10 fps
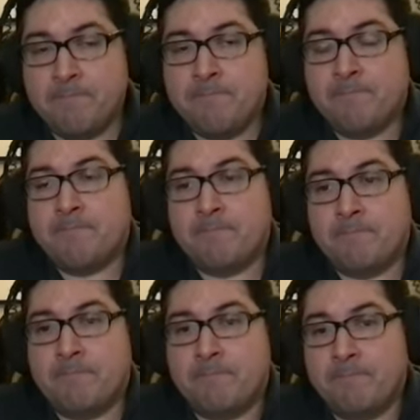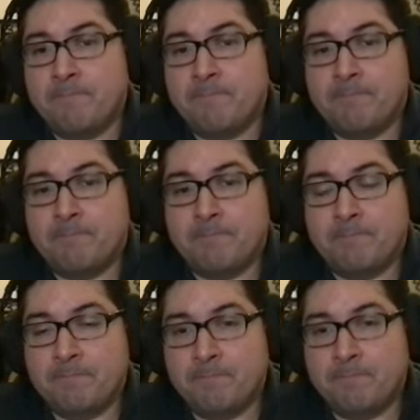
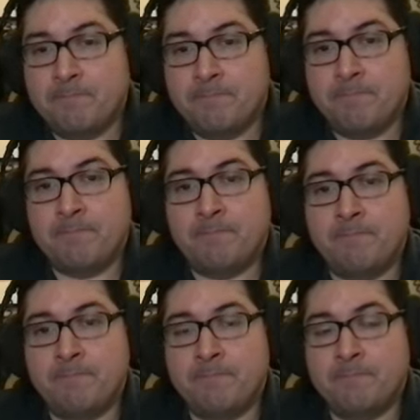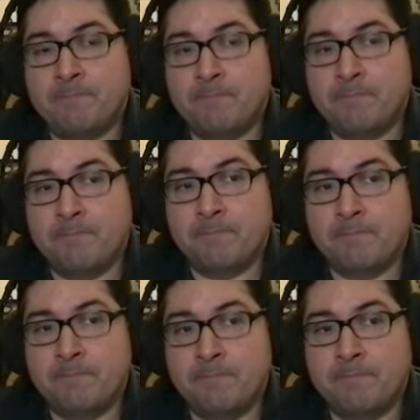
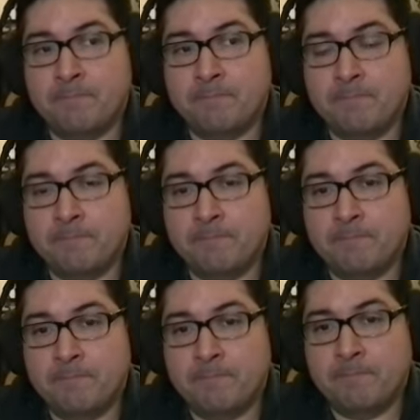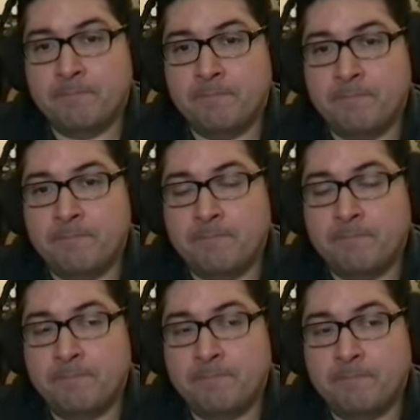
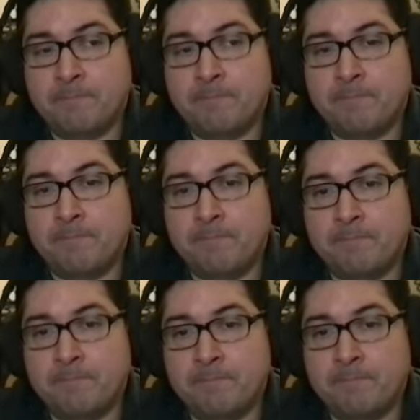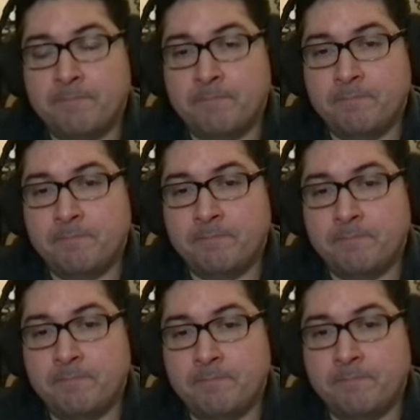
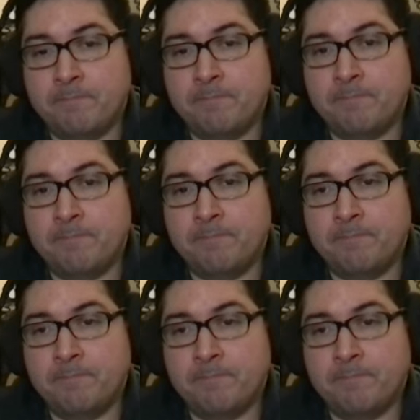[no speech]